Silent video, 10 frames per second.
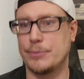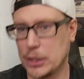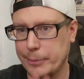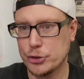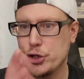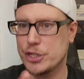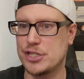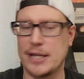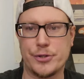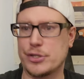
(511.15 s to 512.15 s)
I'm talking about just
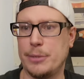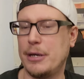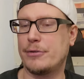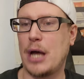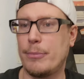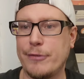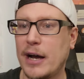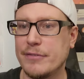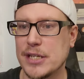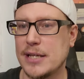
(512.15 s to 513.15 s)
centers. Can he be a top
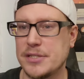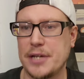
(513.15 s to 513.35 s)
5 to 10